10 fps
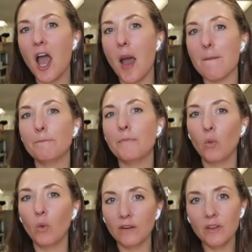But
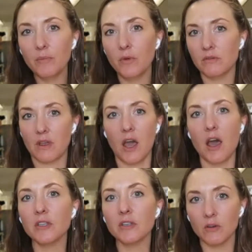one of the most
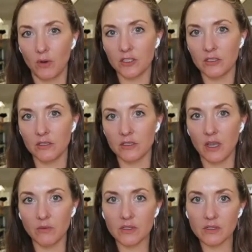common questions
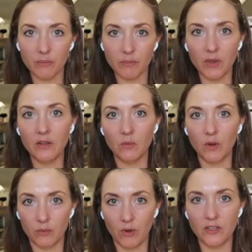that was submitted
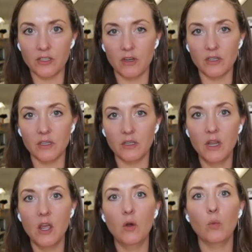with registration
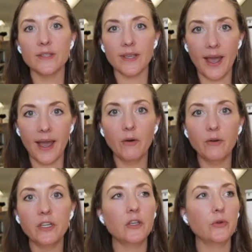was, how
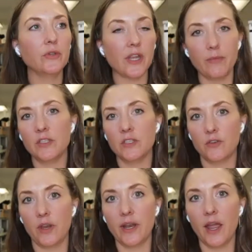do you
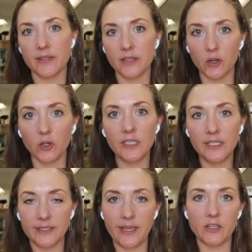demonstrate as an early
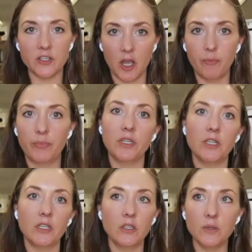stage
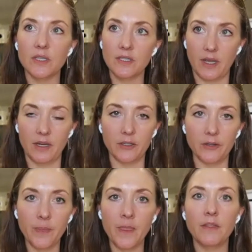company using data
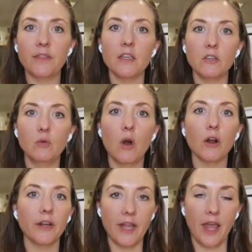that you are
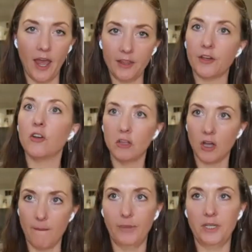an ethical
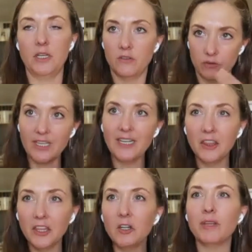company? So getting a
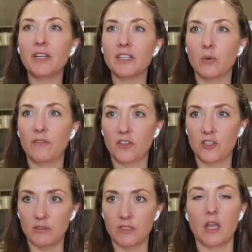little bit into what
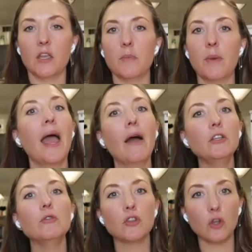Vishal was talking about, how do
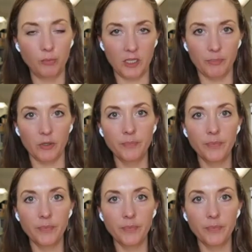you show people,